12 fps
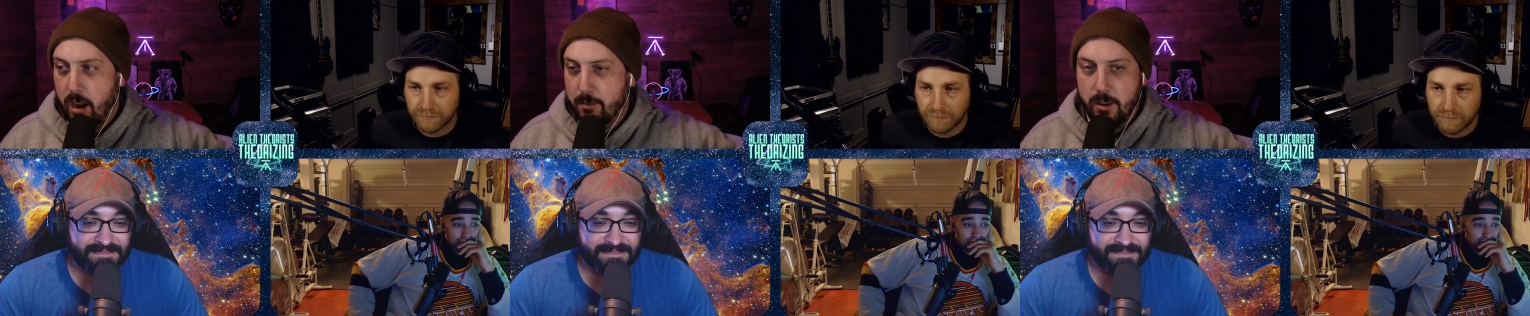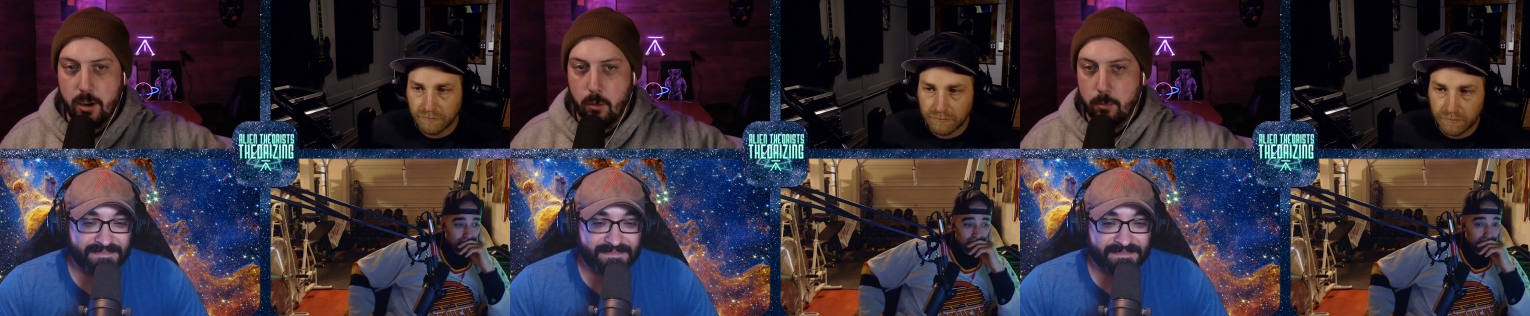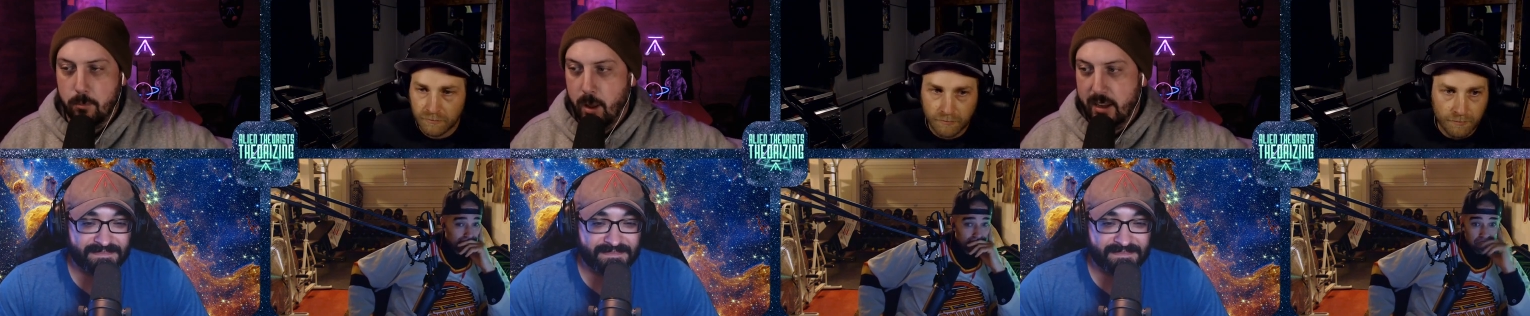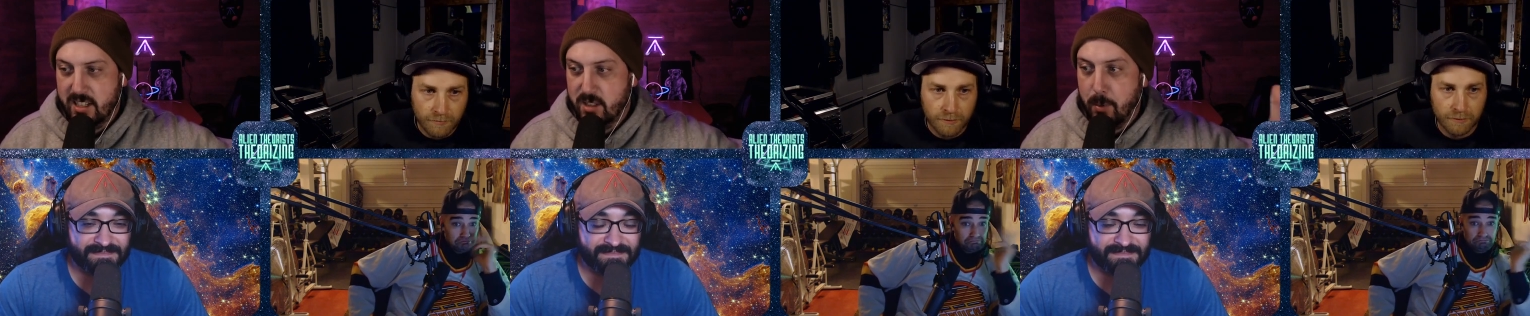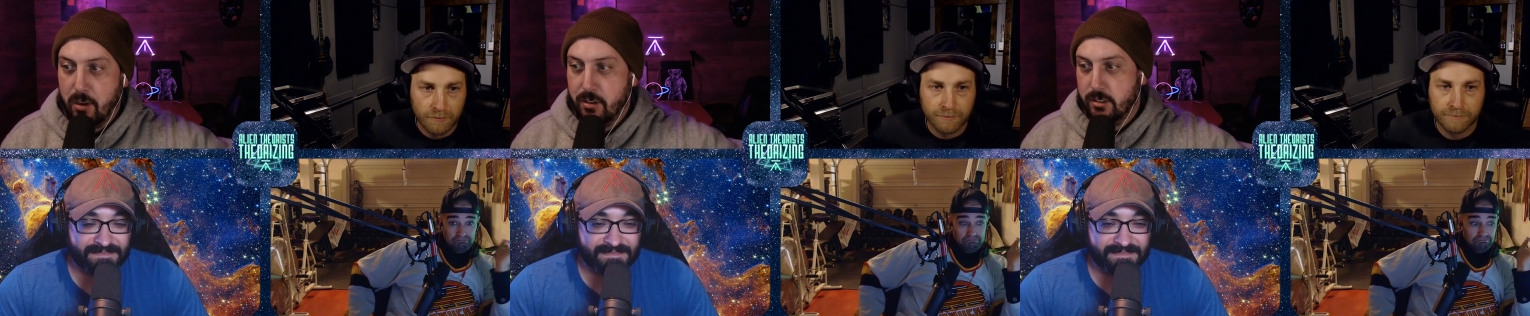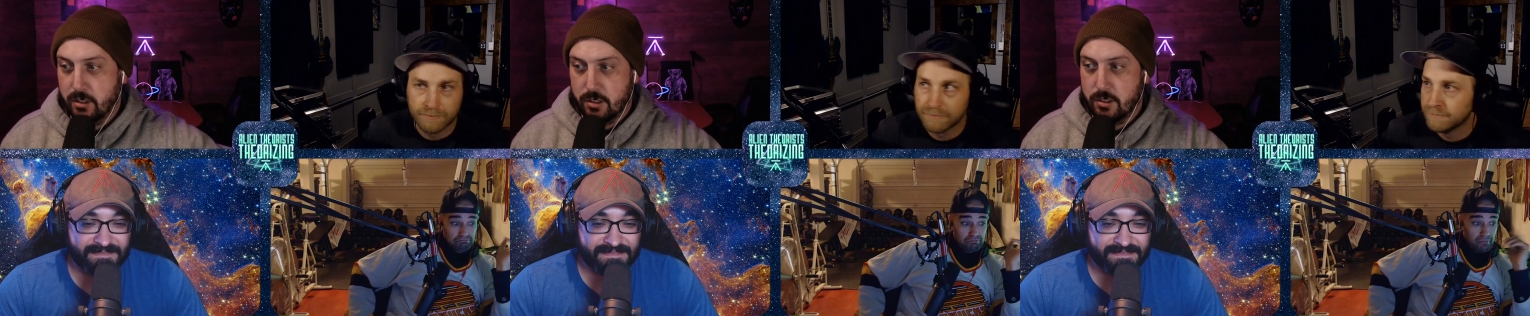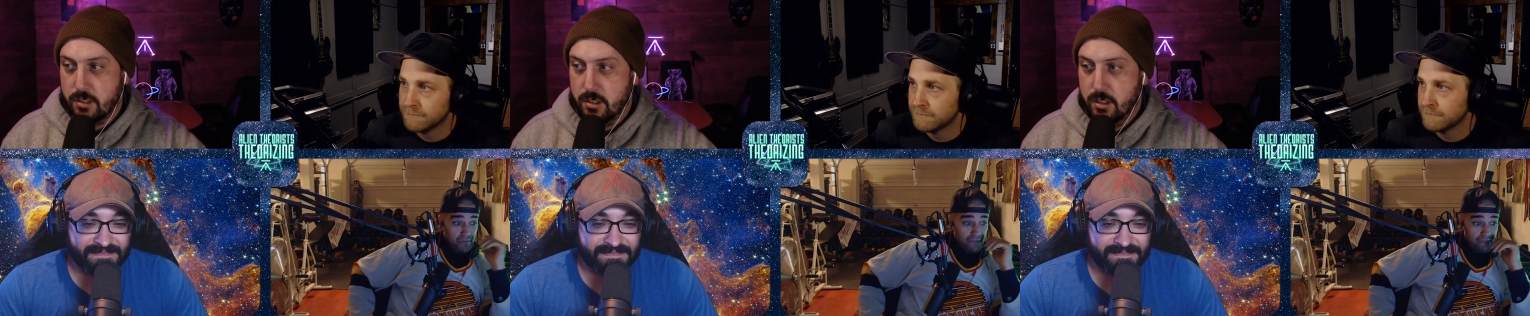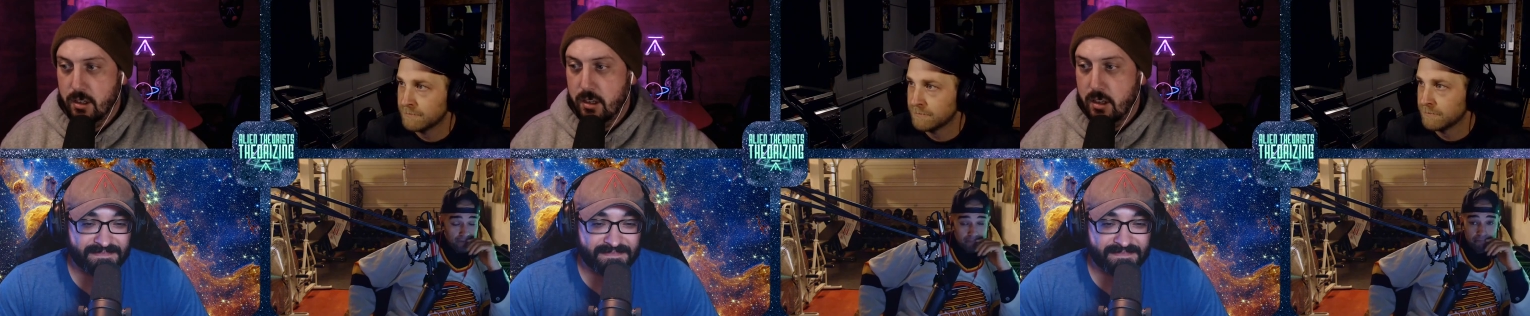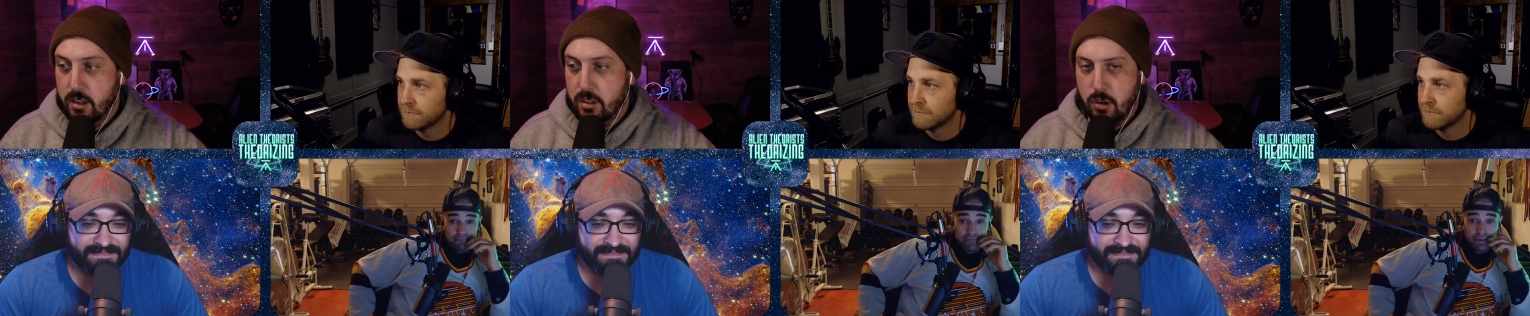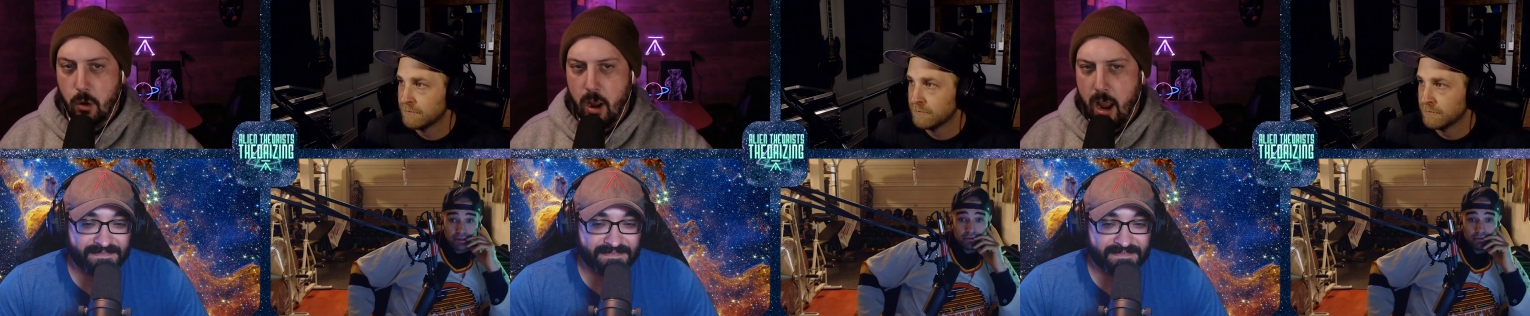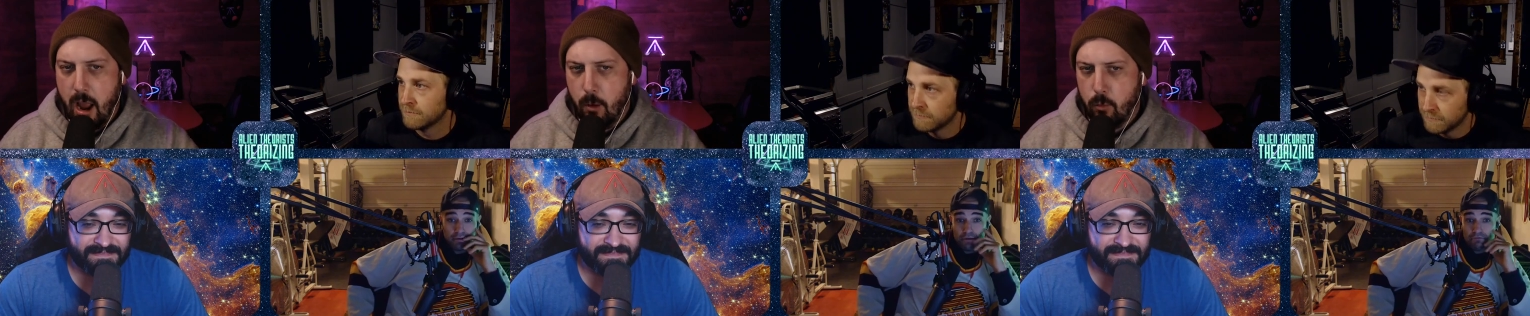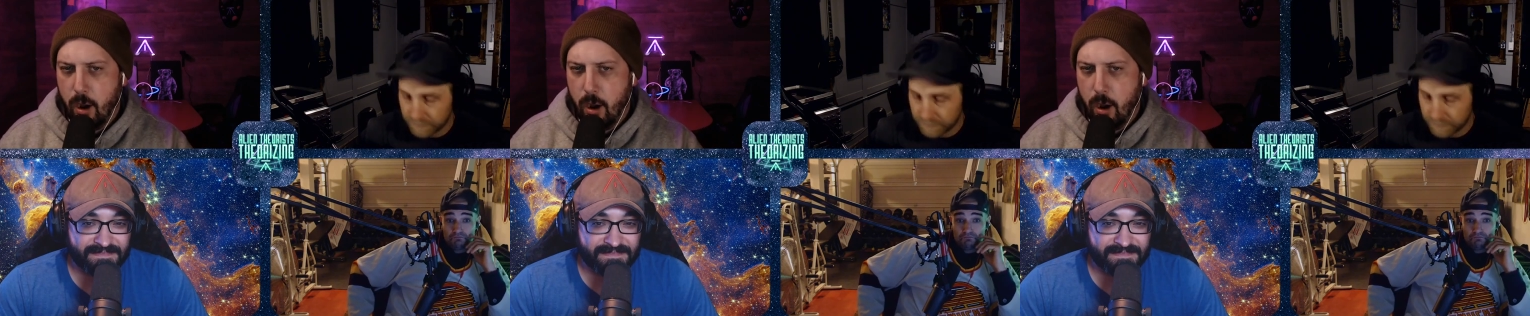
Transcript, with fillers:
Speaker 1: uh, you know experiencers so uh,